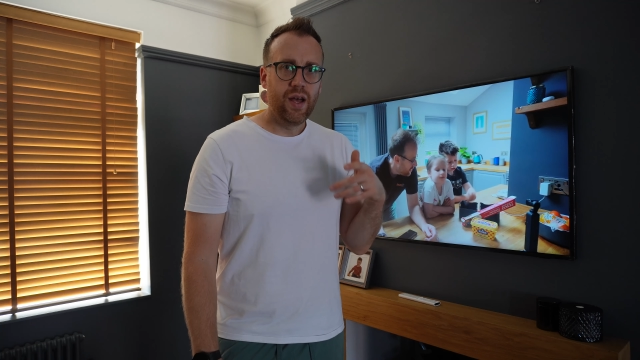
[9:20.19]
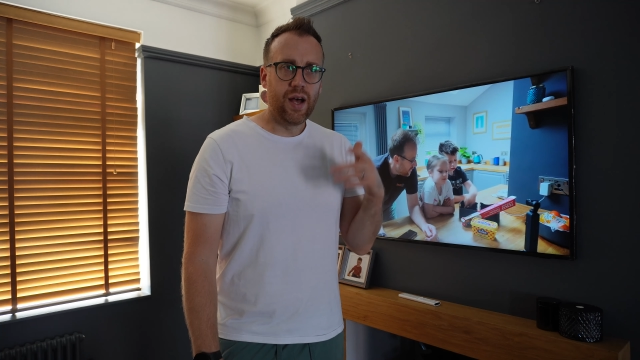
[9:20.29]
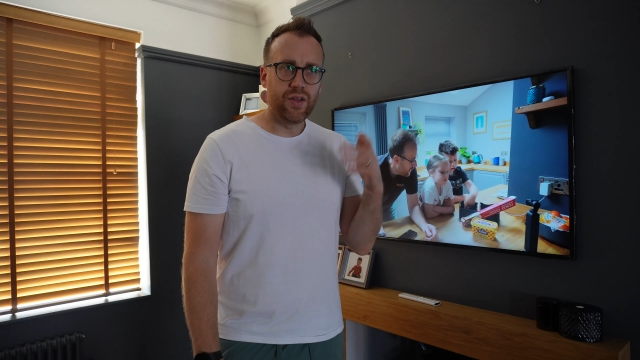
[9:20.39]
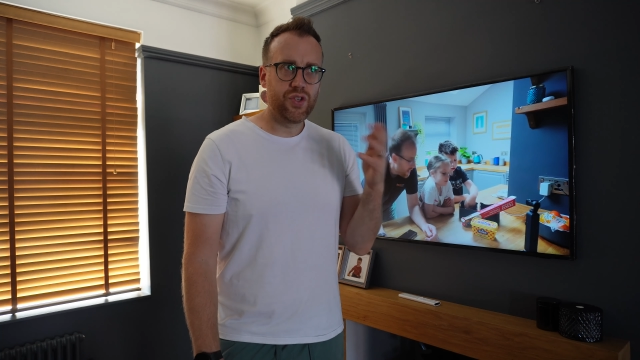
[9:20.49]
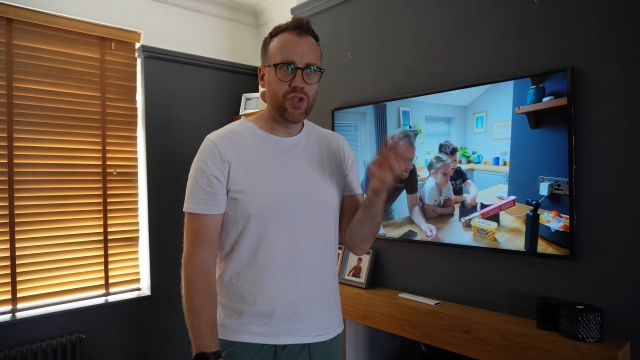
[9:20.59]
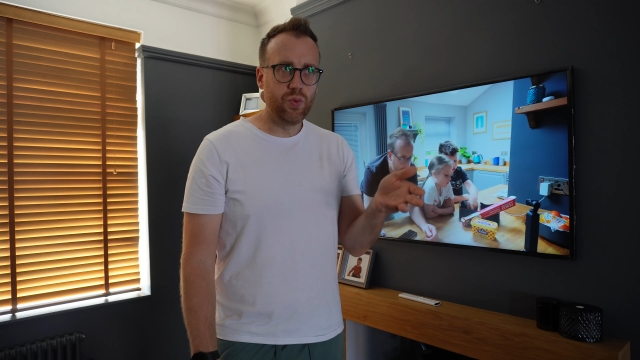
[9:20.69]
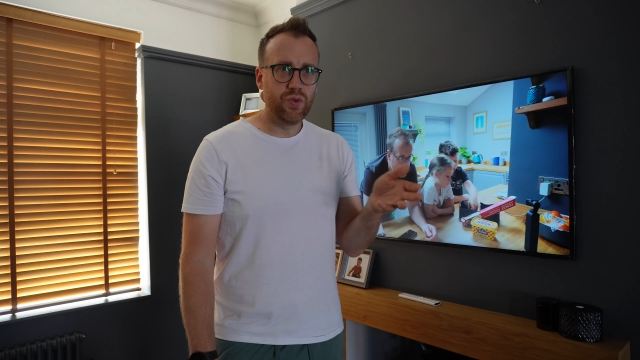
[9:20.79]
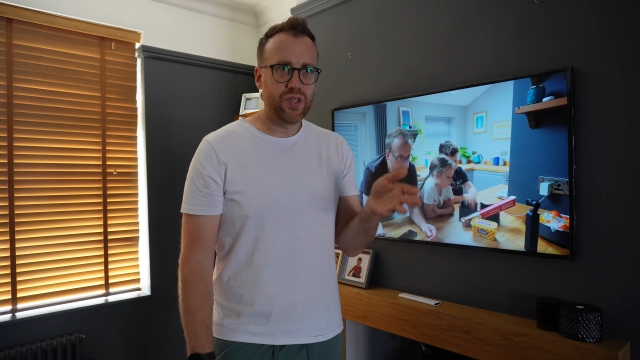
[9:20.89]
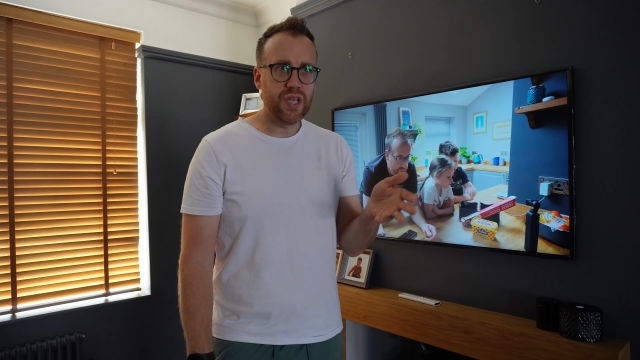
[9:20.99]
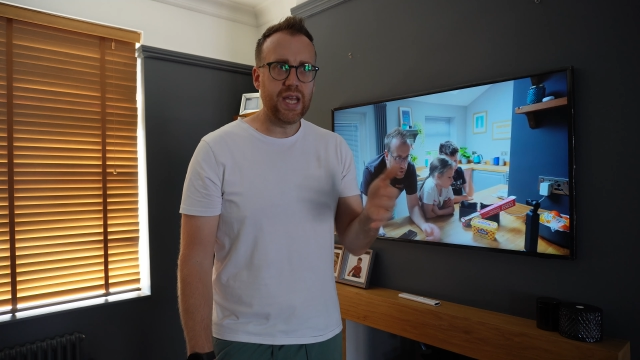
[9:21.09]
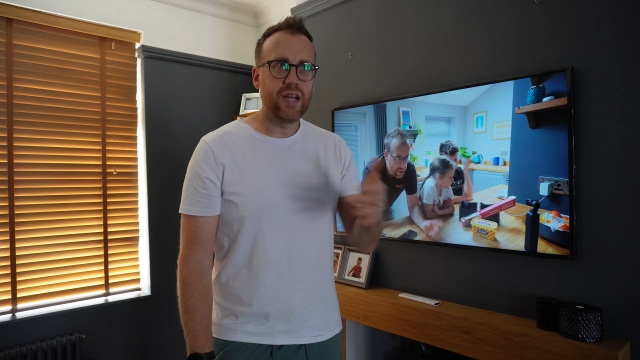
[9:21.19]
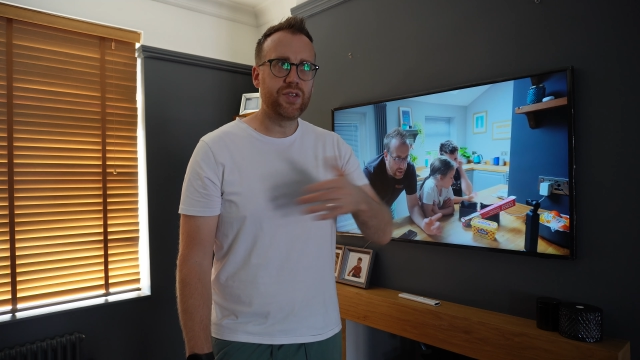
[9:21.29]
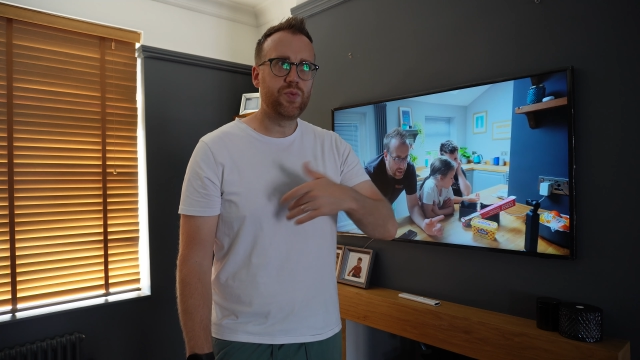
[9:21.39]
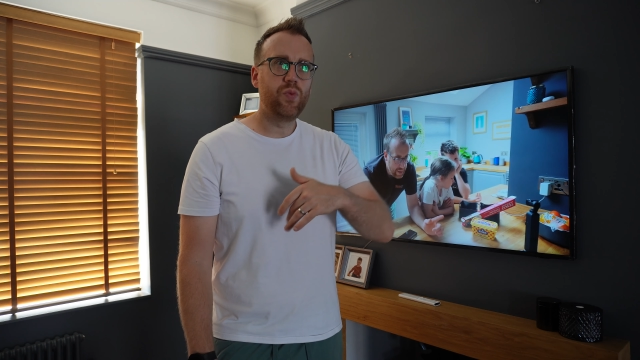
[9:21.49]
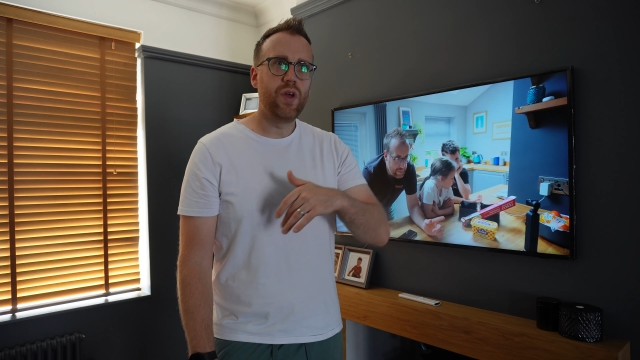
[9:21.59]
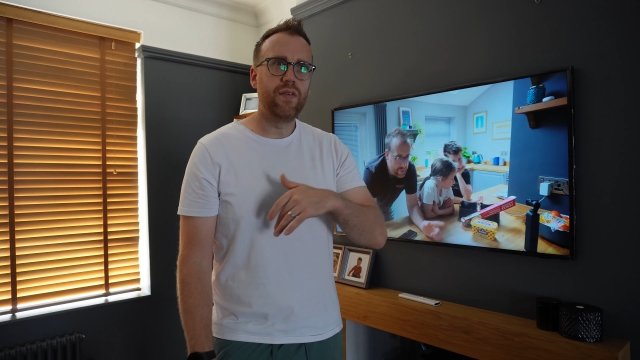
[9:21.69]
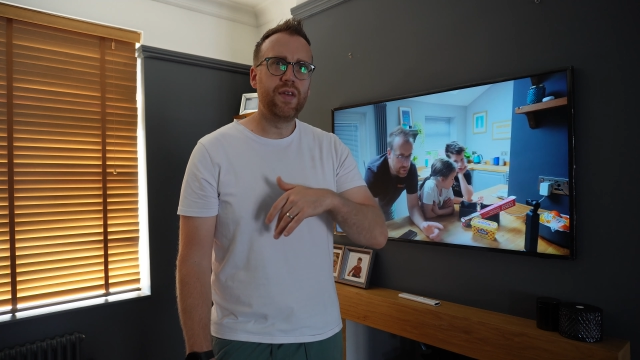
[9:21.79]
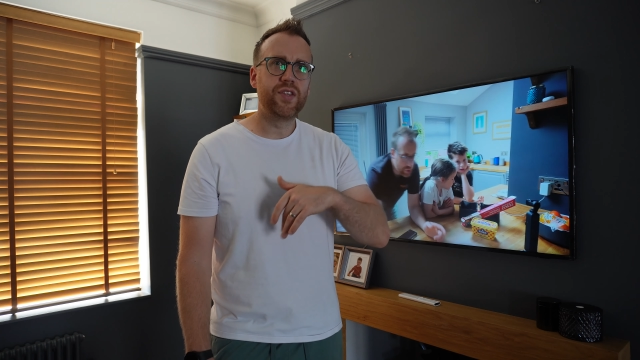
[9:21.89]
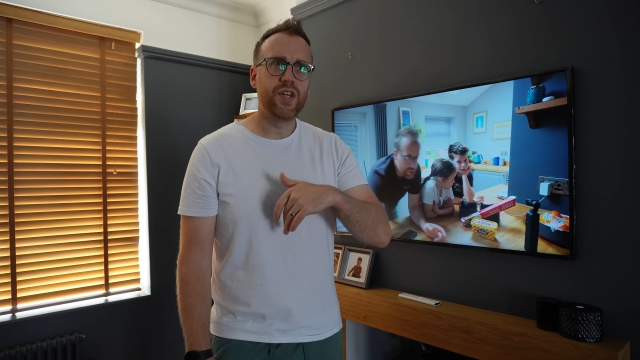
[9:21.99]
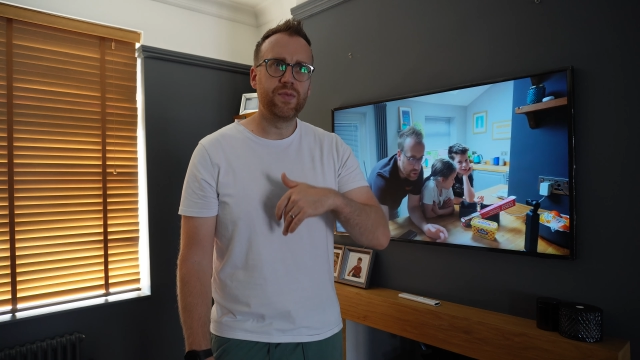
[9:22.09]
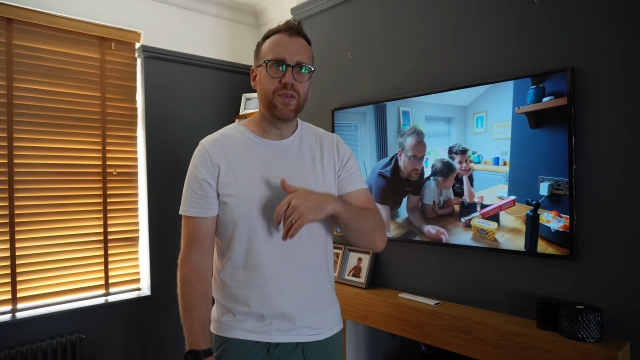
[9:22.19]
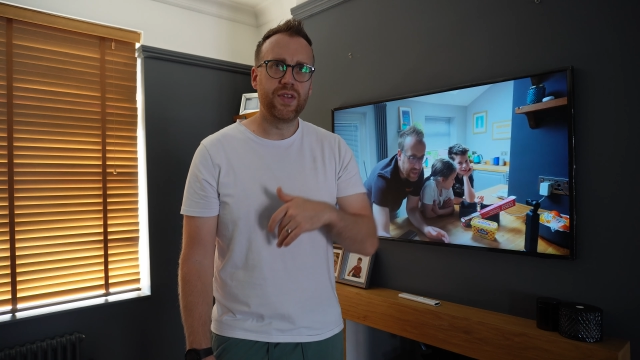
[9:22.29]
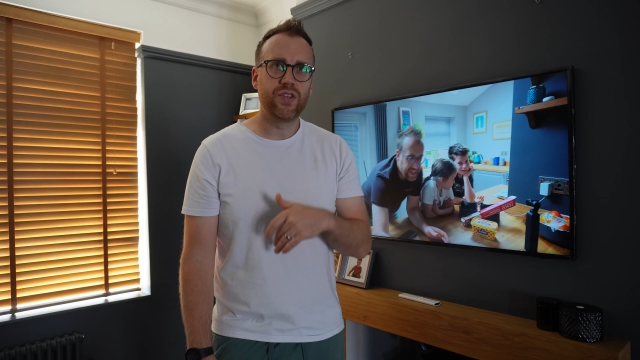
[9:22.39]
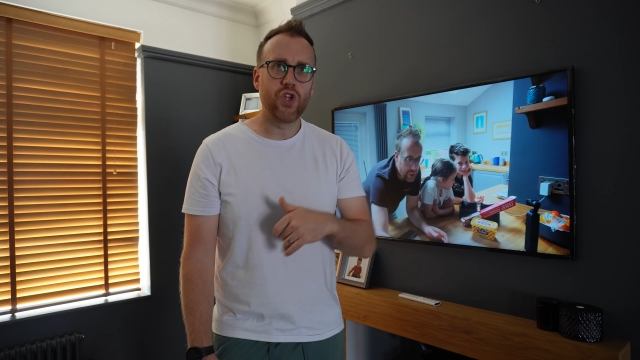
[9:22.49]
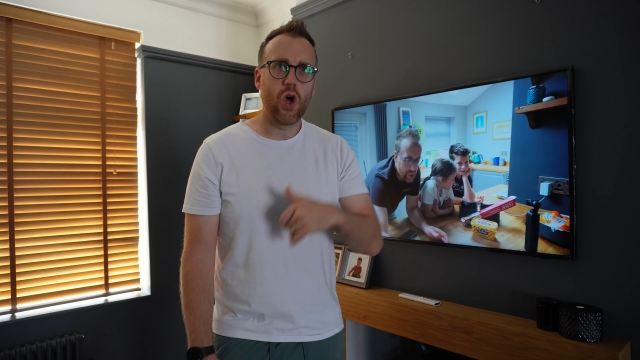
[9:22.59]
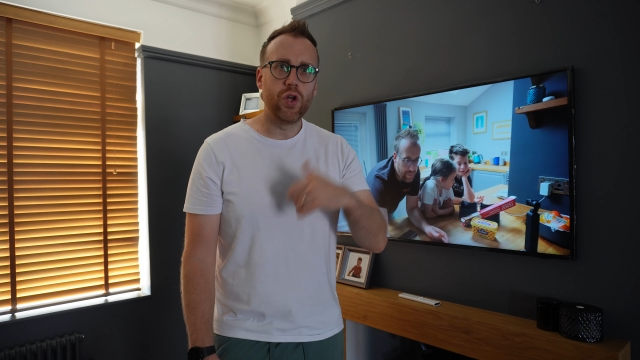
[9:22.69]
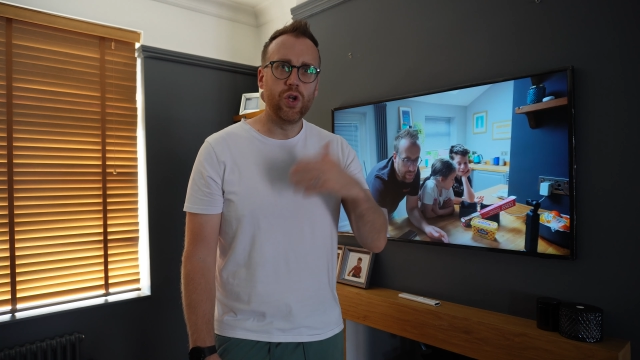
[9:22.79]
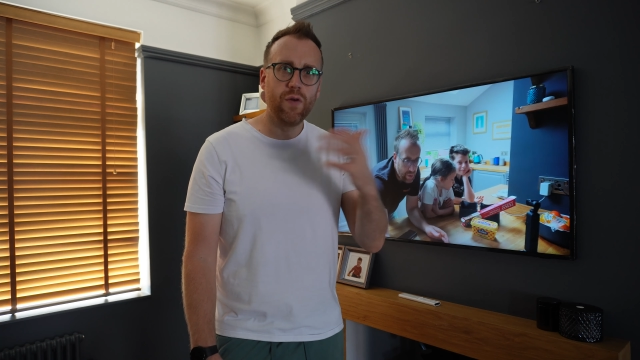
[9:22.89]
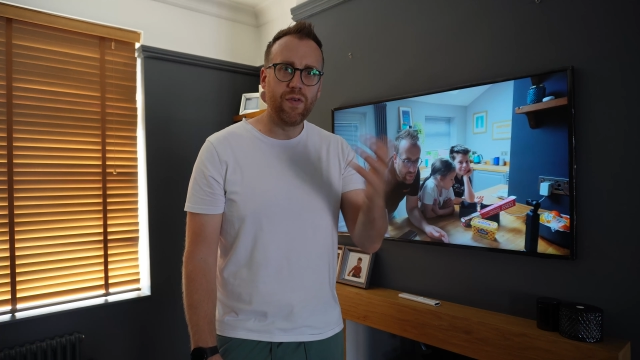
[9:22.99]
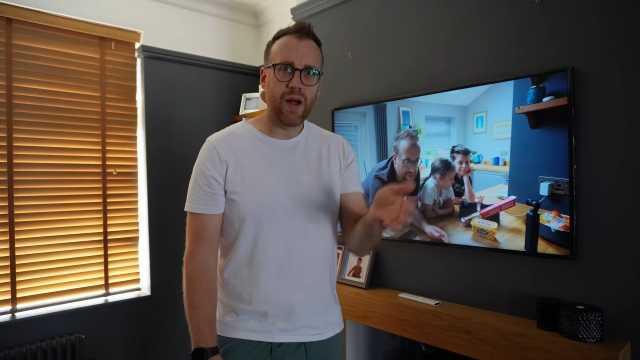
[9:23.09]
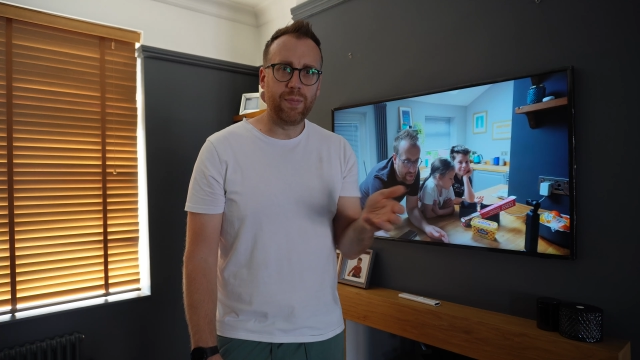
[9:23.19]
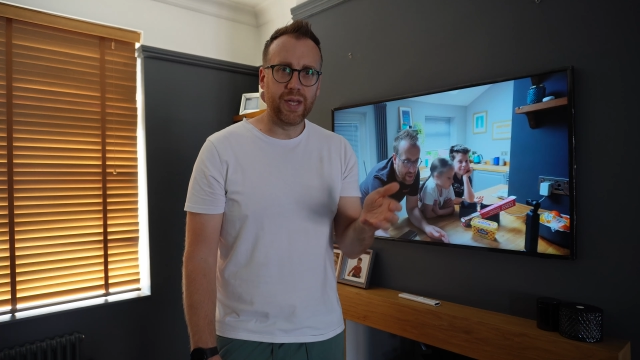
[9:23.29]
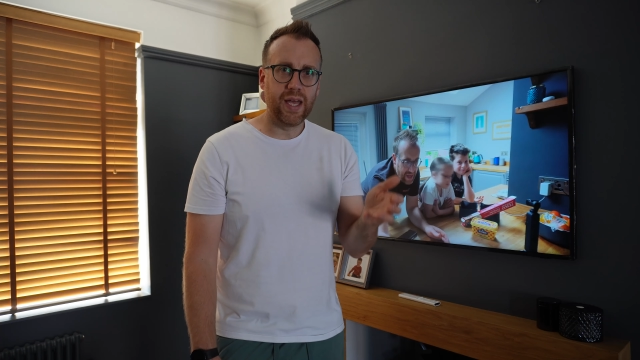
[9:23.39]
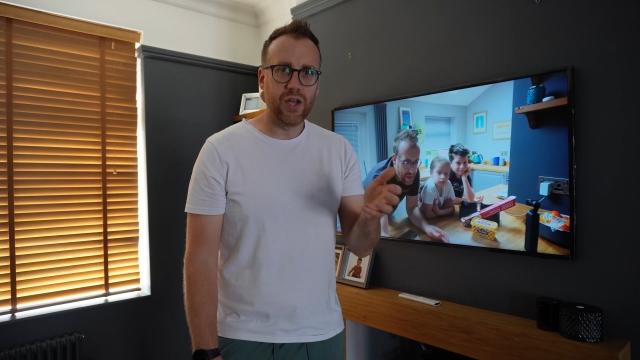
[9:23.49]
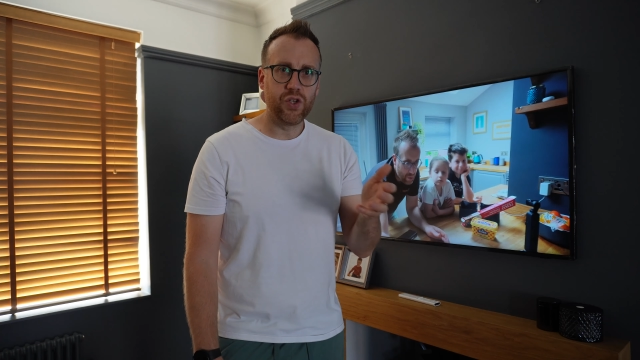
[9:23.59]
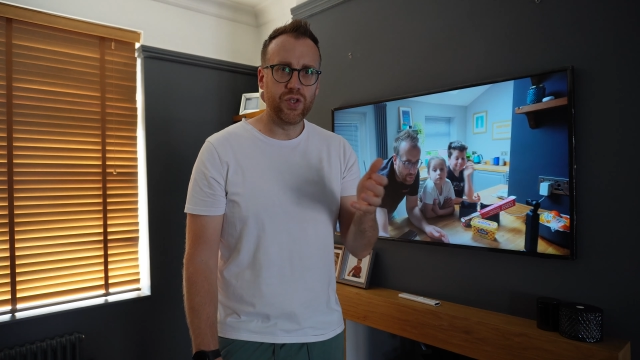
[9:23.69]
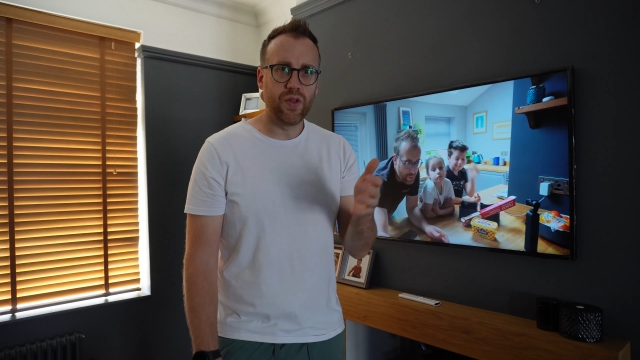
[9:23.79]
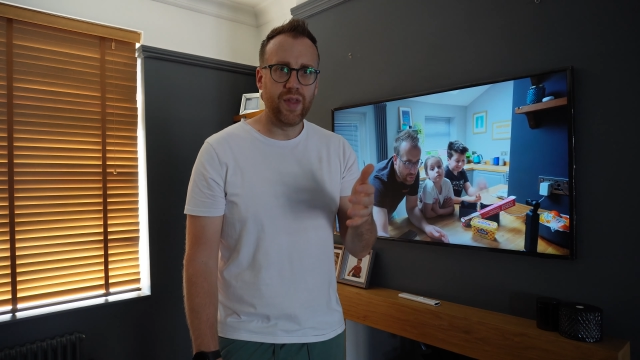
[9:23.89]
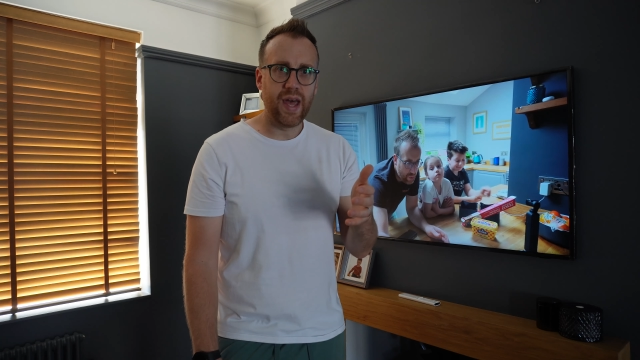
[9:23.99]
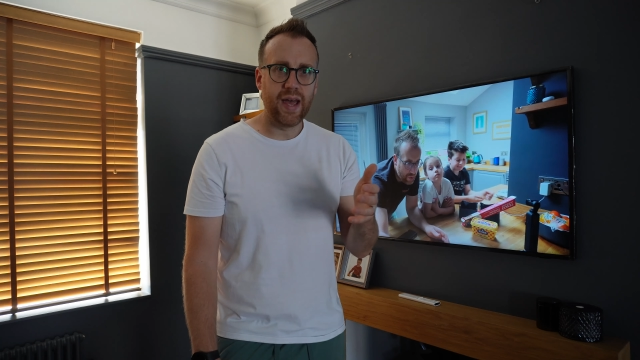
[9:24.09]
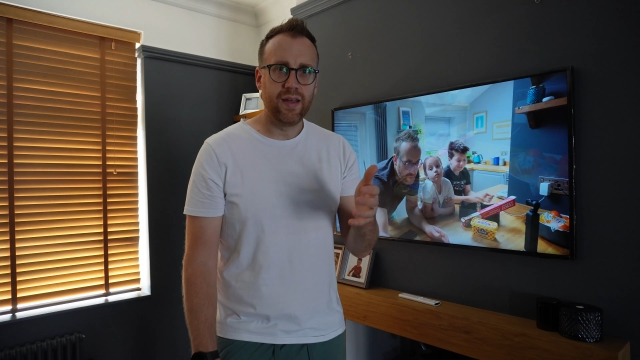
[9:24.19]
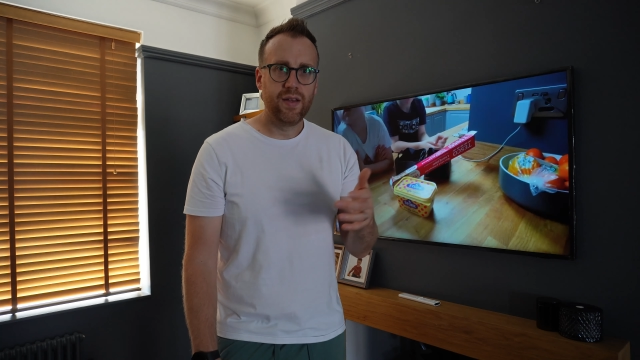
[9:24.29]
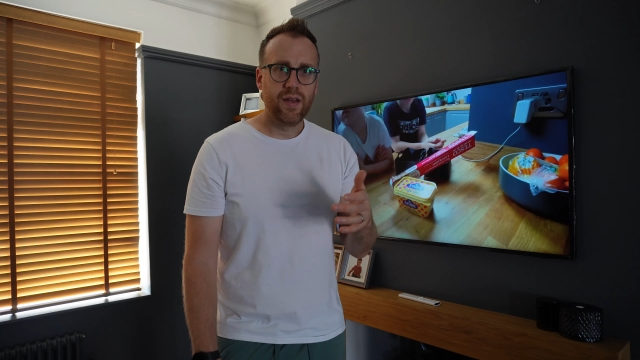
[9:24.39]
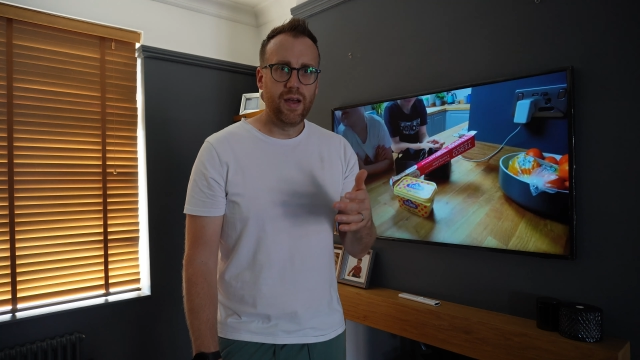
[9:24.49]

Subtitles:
I'll soon see, because in terms of installing other applications on there,